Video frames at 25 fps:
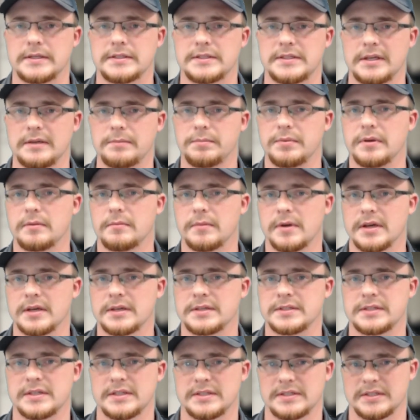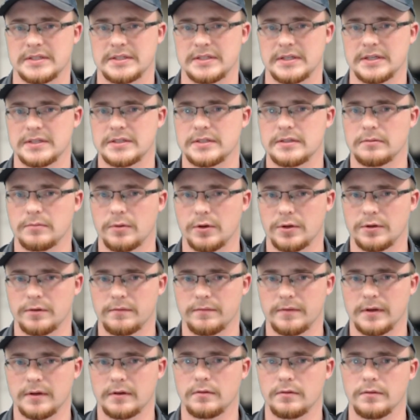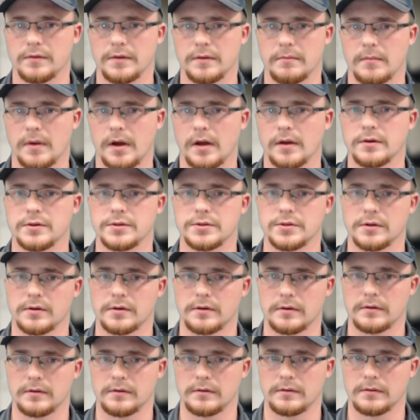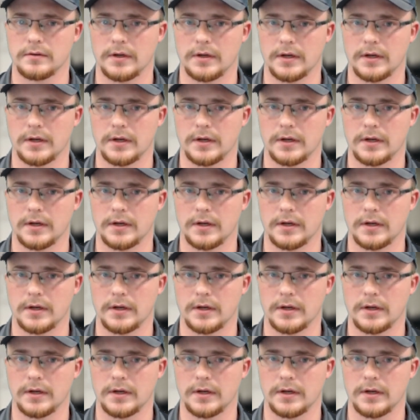TPMS is a system on your vehicle that monitors your